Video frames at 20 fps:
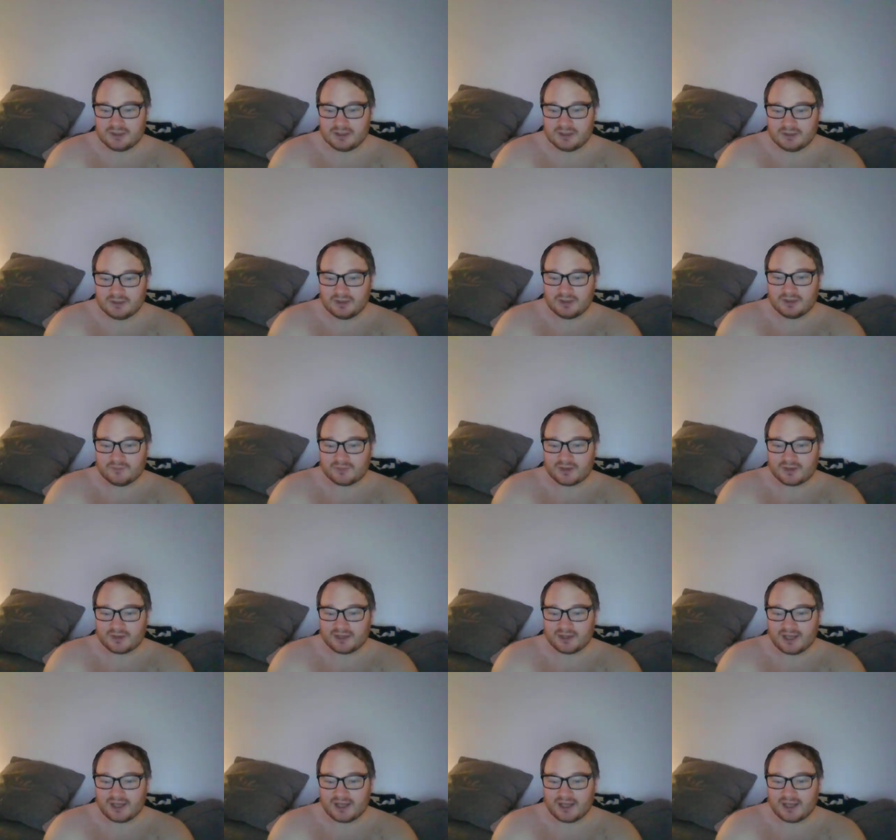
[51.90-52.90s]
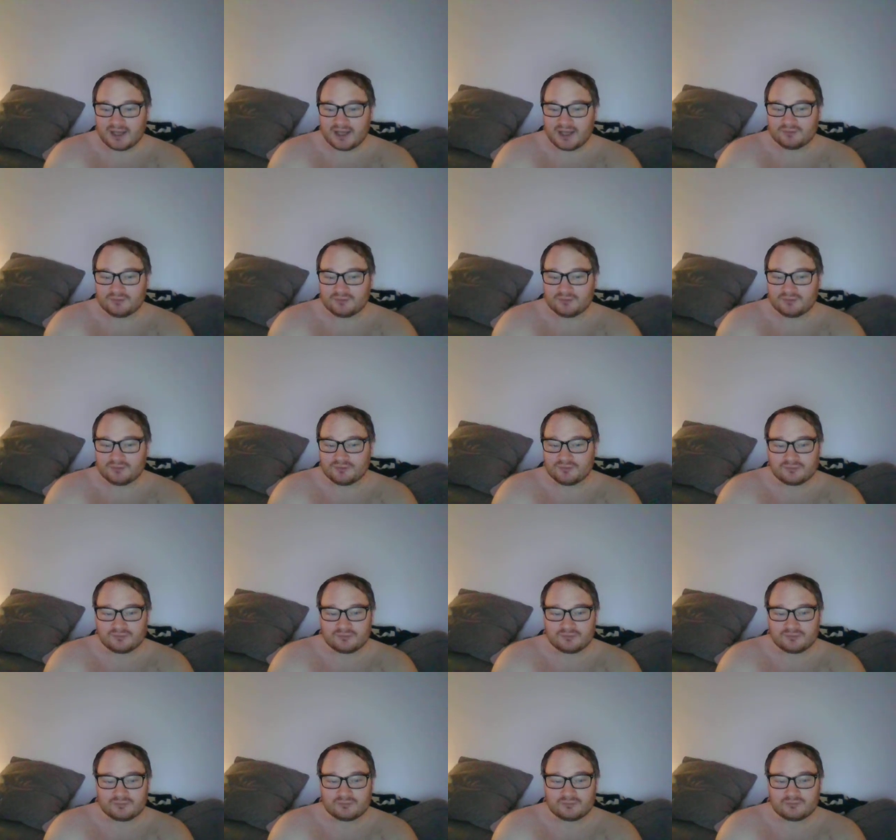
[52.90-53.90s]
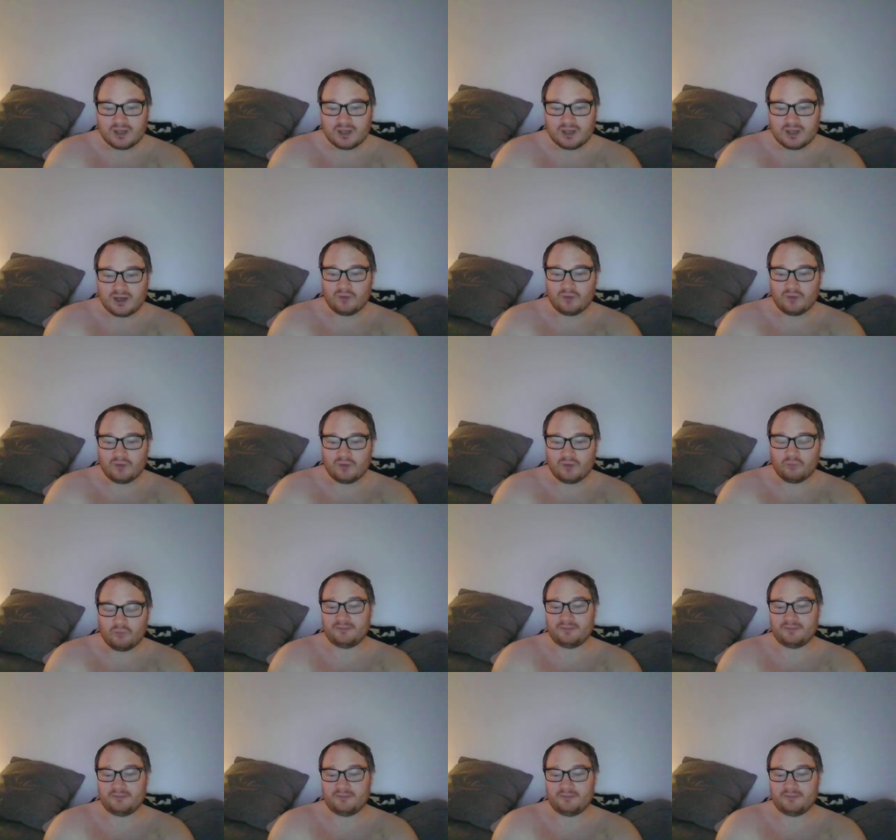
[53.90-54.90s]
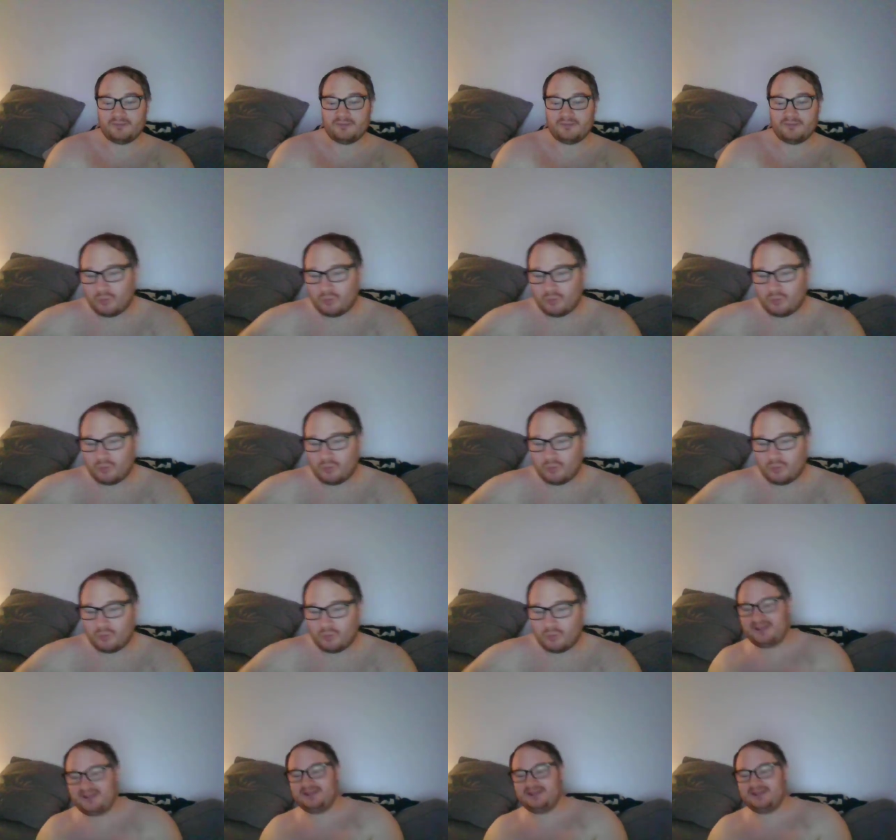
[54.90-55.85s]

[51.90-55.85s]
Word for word: We got a guy who's a woman, 90 and 8.